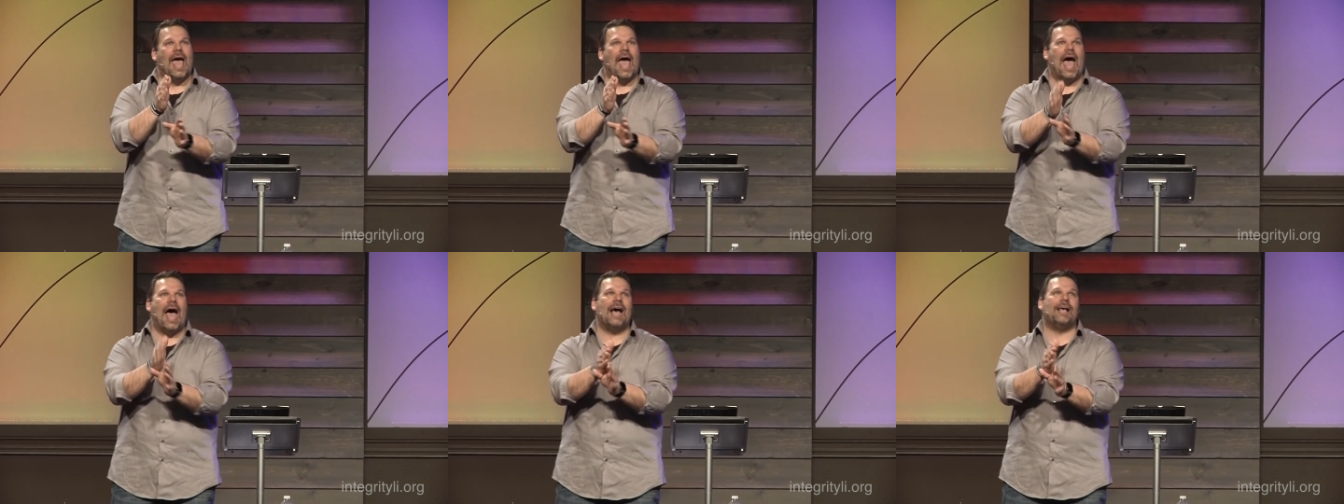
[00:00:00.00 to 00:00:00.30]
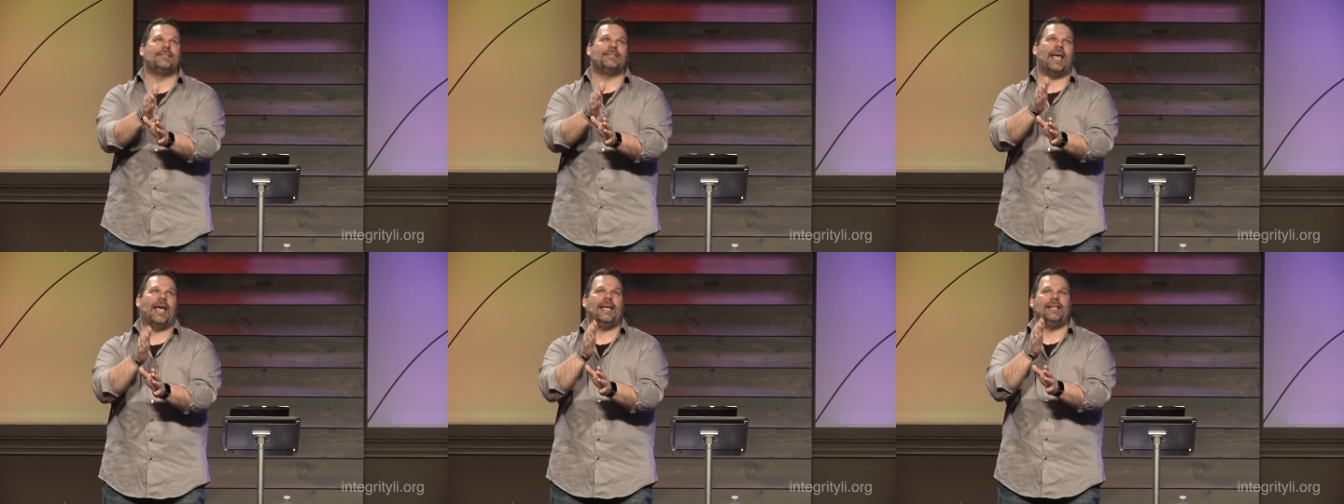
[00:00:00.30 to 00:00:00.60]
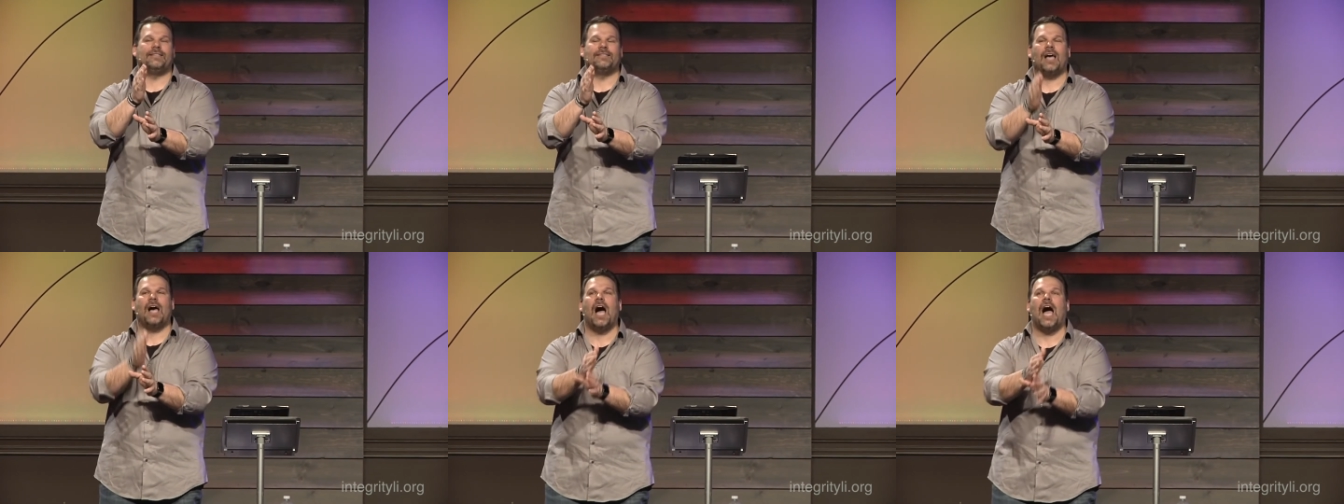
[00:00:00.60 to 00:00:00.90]
as a
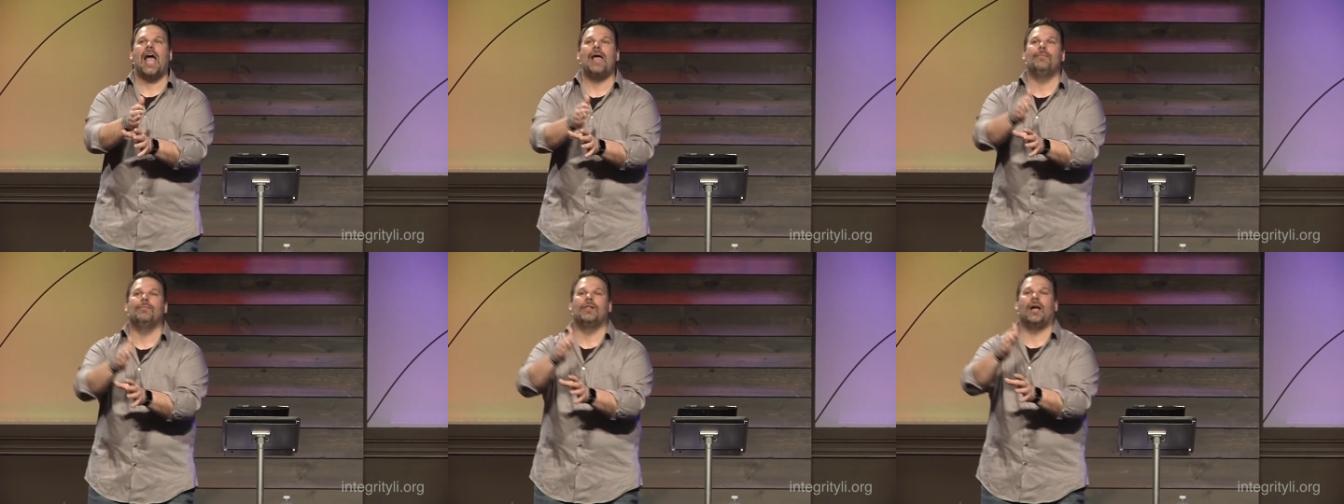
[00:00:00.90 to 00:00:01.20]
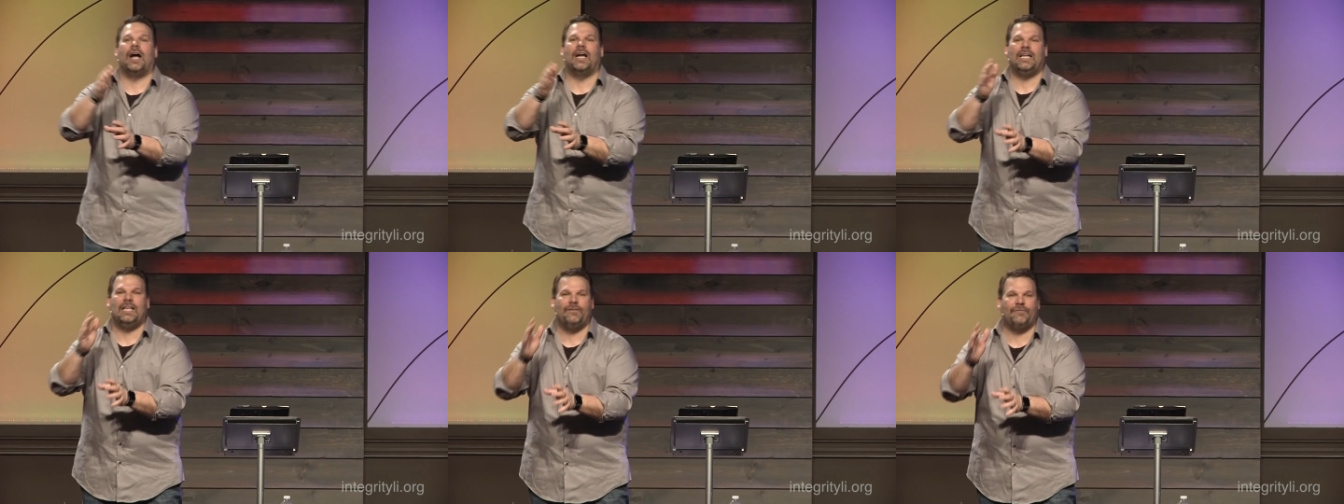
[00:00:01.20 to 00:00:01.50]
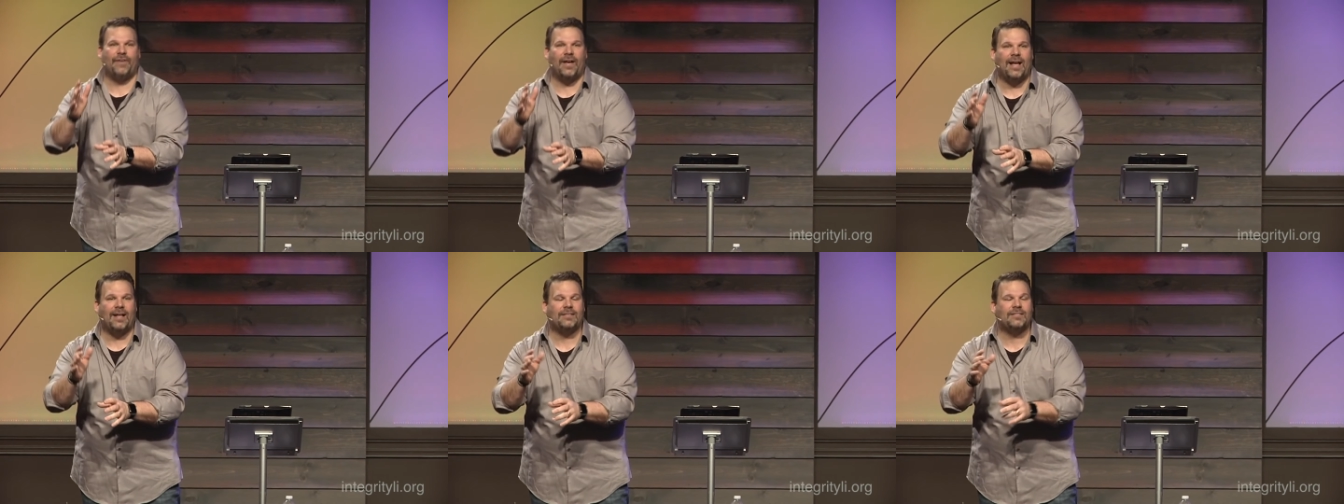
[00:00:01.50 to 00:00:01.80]
timeline
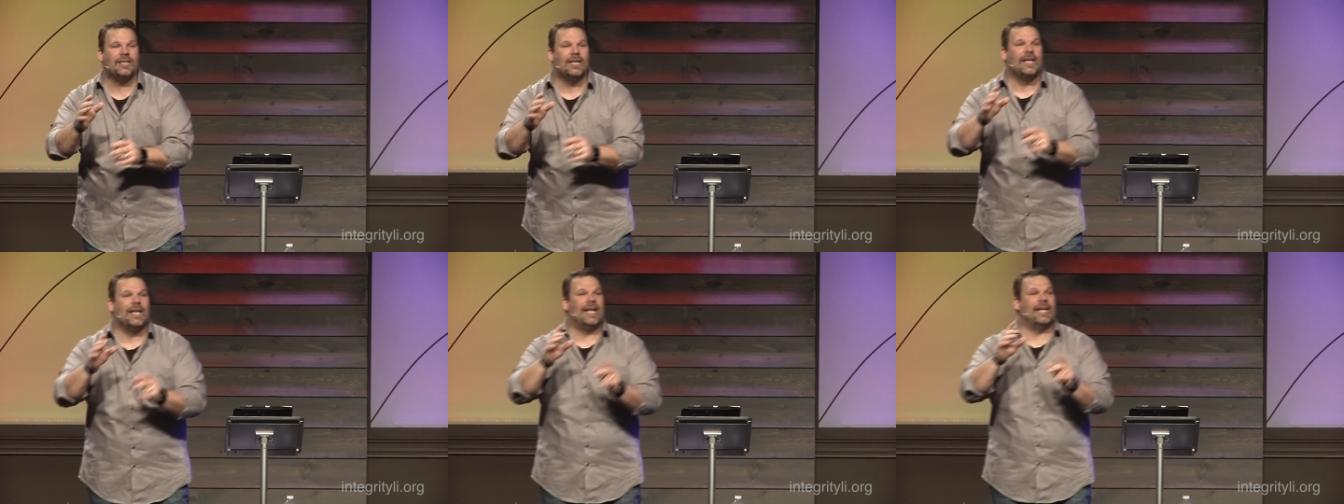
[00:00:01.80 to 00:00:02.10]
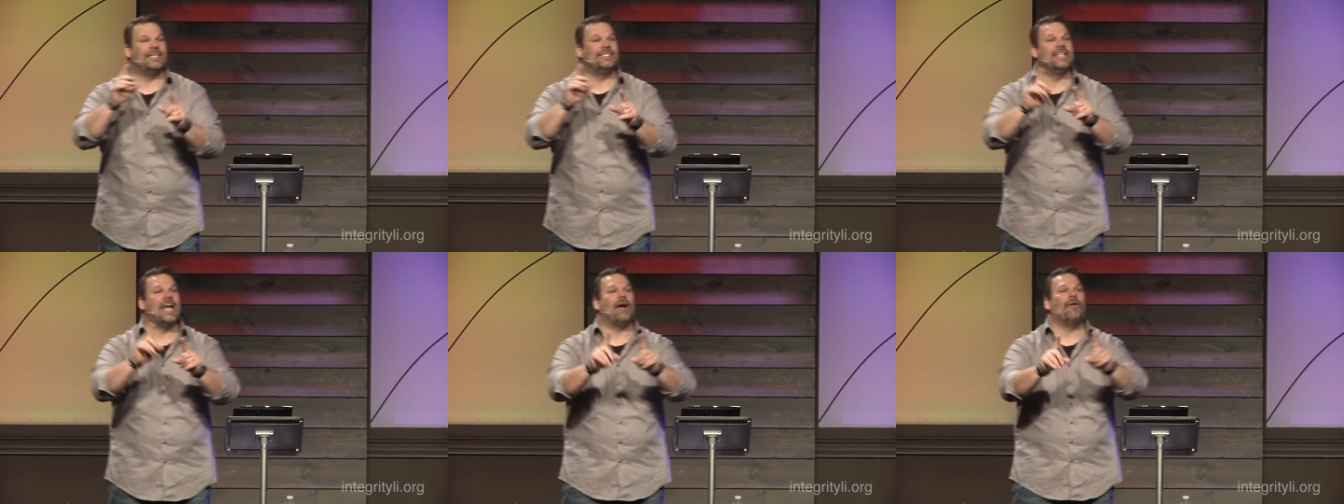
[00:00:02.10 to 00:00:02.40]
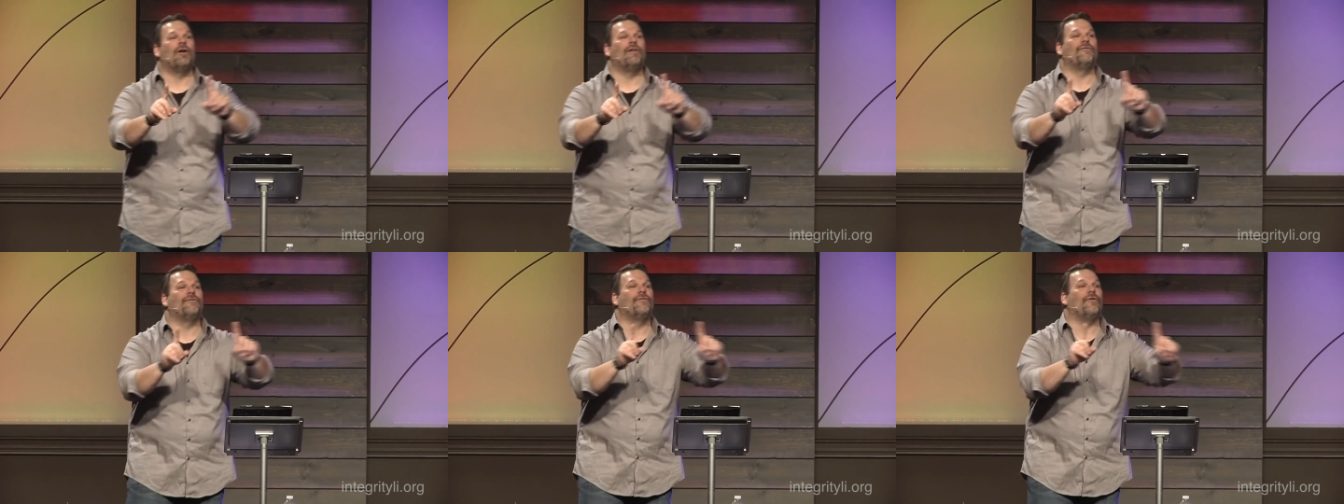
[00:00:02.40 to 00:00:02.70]
event is not
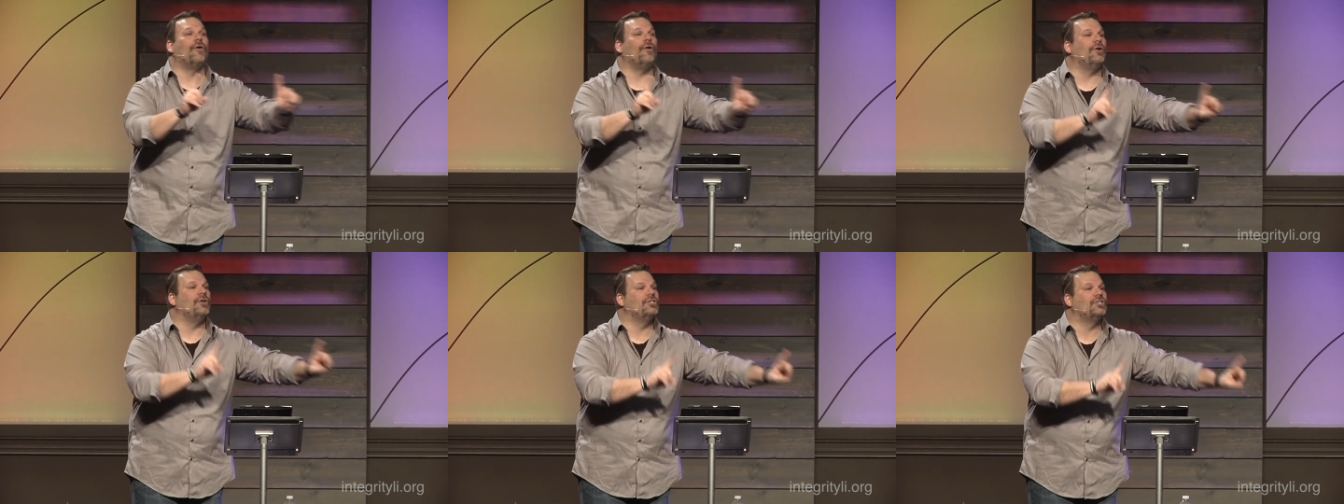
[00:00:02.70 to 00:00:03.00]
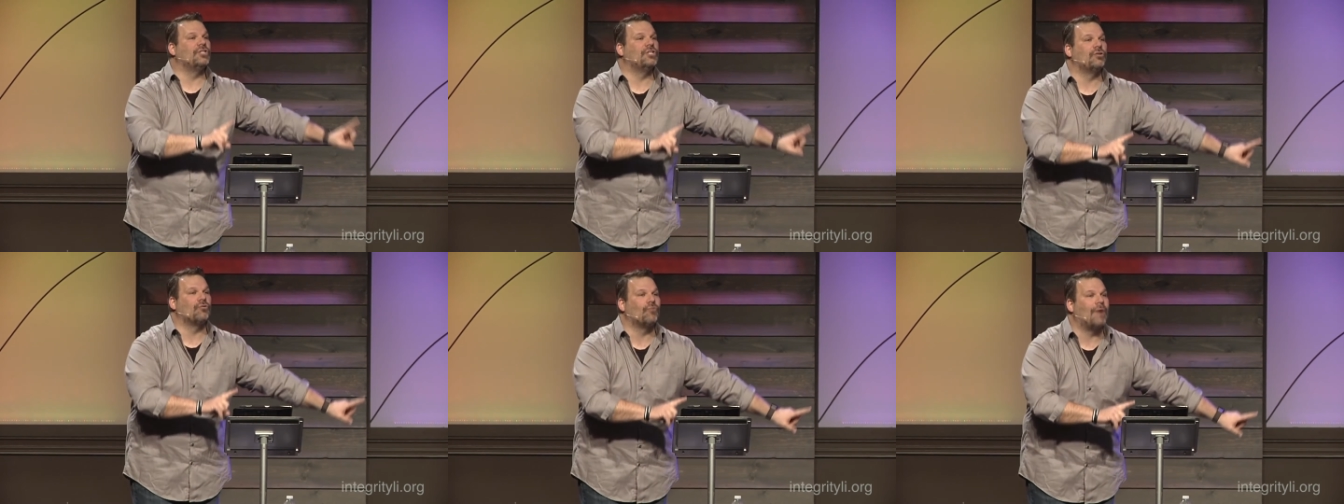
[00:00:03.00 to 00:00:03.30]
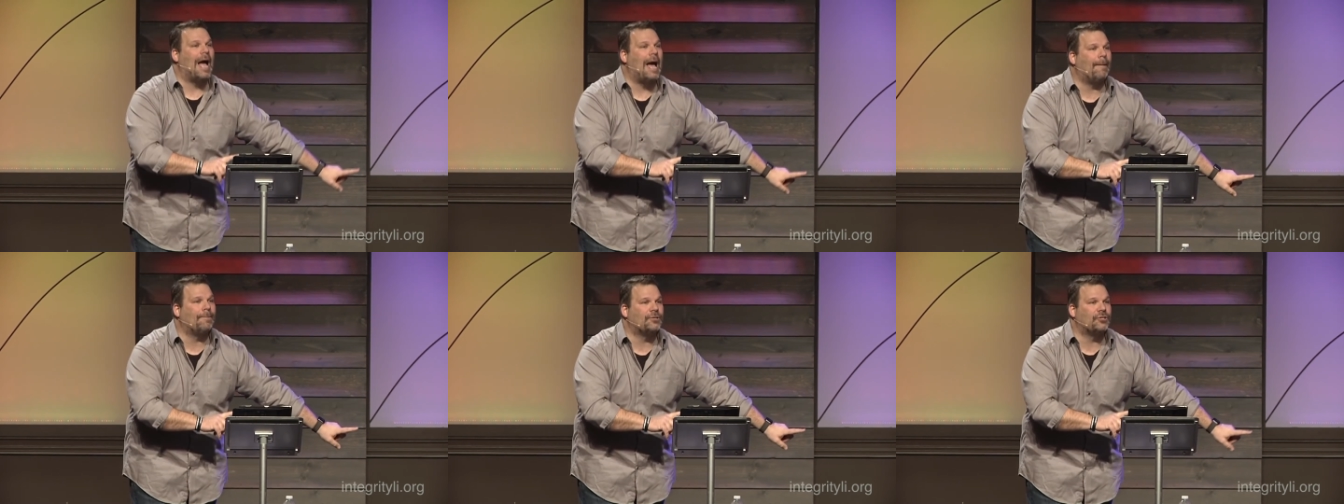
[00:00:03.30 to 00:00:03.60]
referring to the
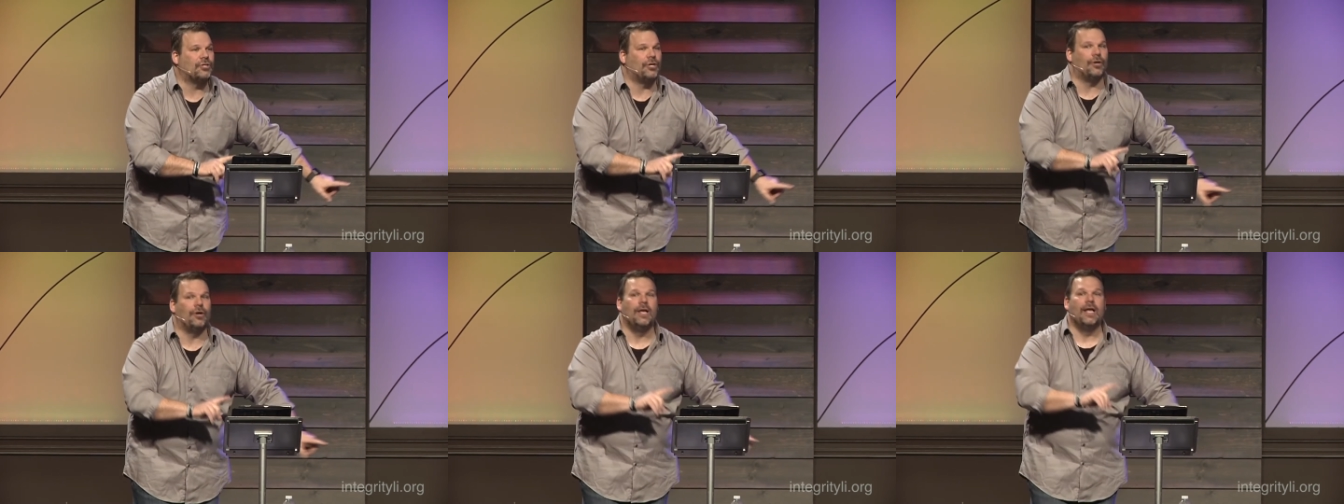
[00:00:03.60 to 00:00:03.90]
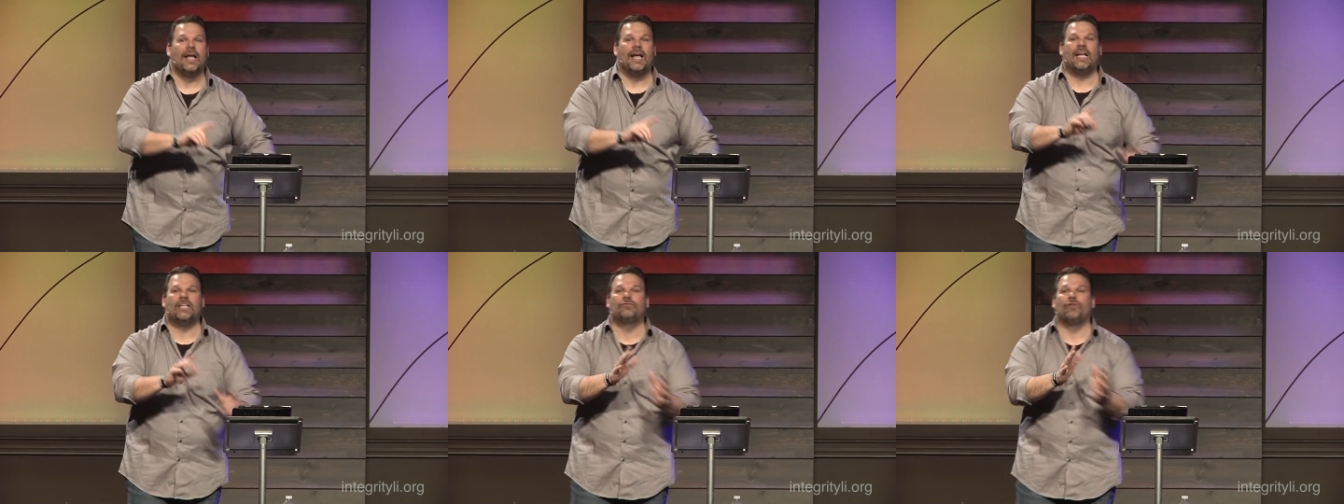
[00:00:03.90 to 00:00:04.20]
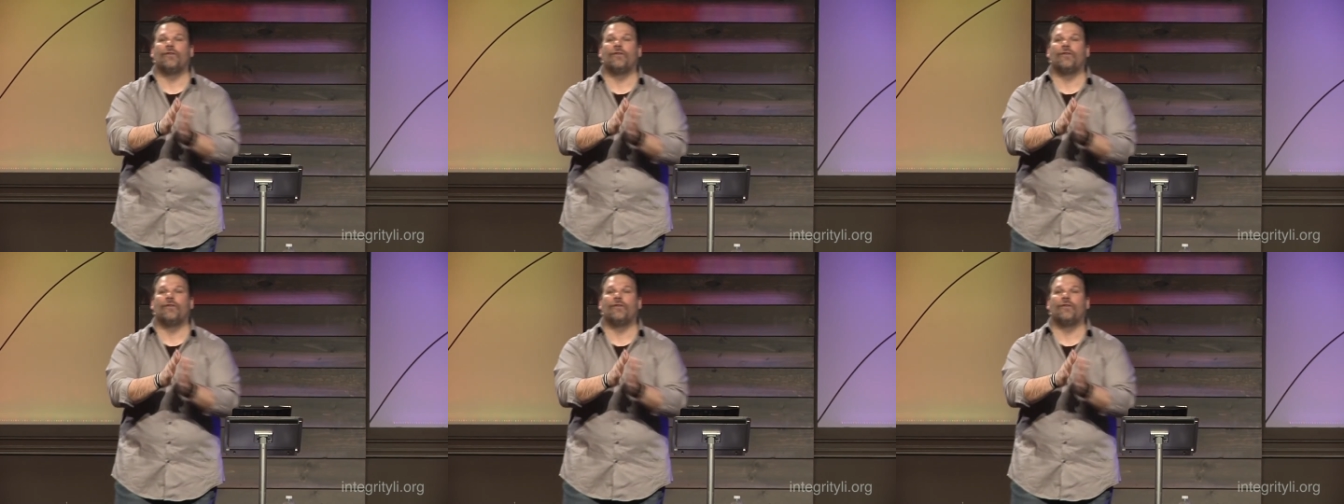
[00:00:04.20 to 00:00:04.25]
rapture, it's